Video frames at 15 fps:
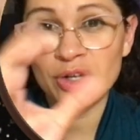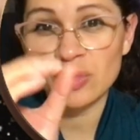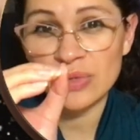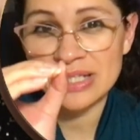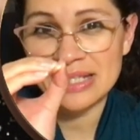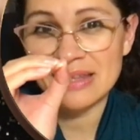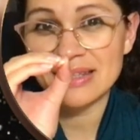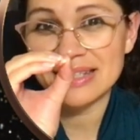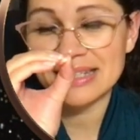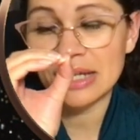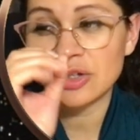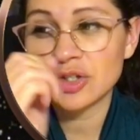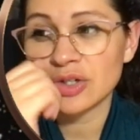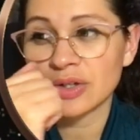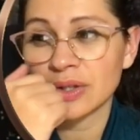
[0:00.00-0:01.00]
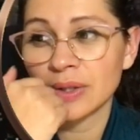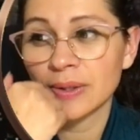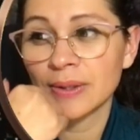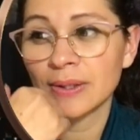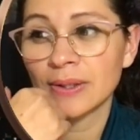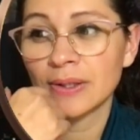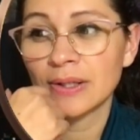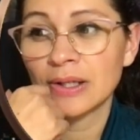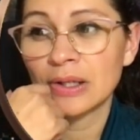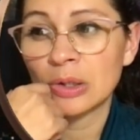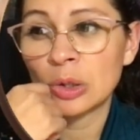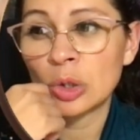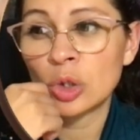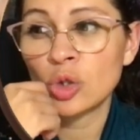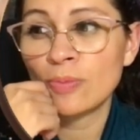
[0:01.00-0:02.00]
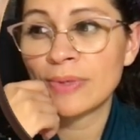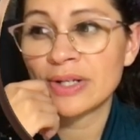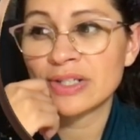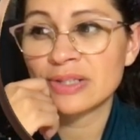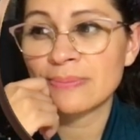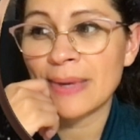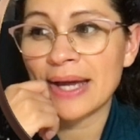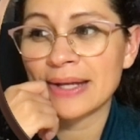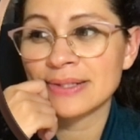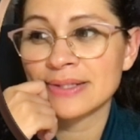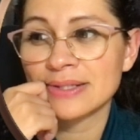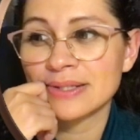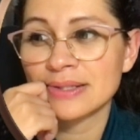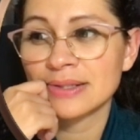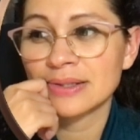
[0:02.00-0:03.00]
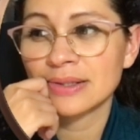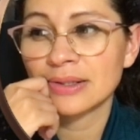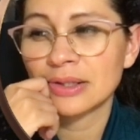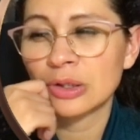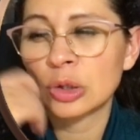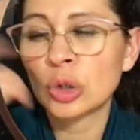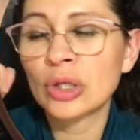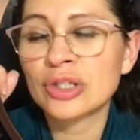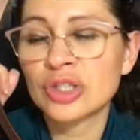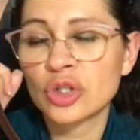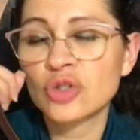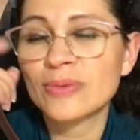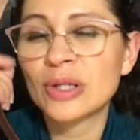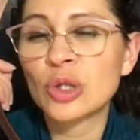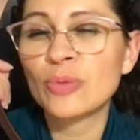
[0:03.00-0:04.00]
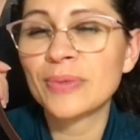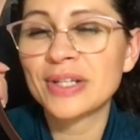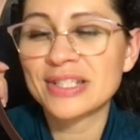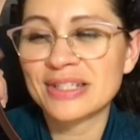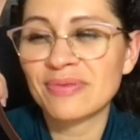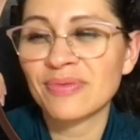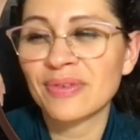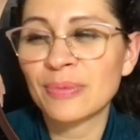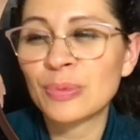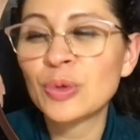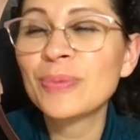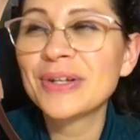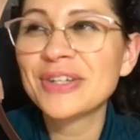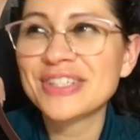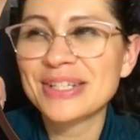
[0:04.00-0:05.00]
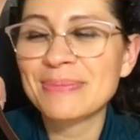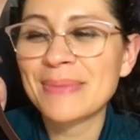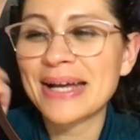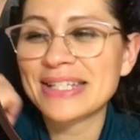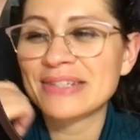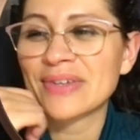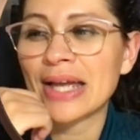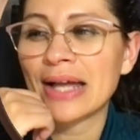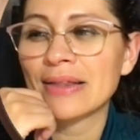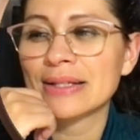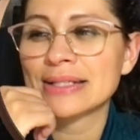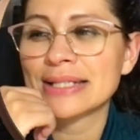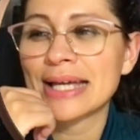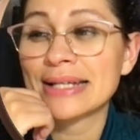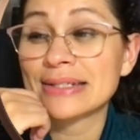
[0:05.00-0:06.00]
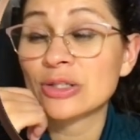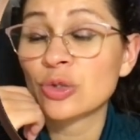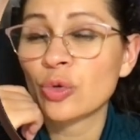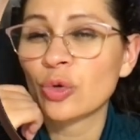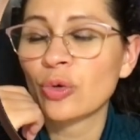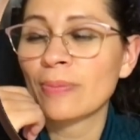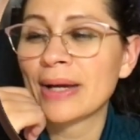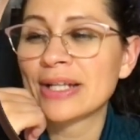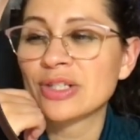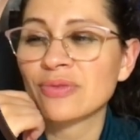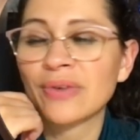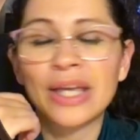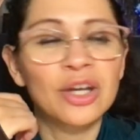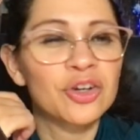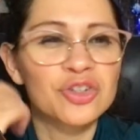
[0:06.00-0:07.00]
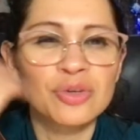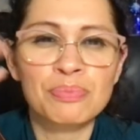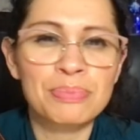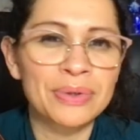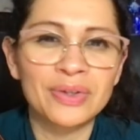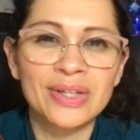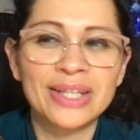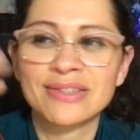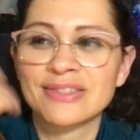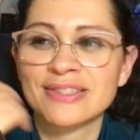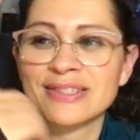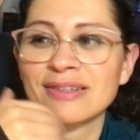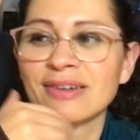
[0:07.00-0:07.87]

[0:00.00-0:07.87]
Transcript: Because we see the center, luminous mass, excuse me, luminous and massive galaxy has a total mass of 800 billion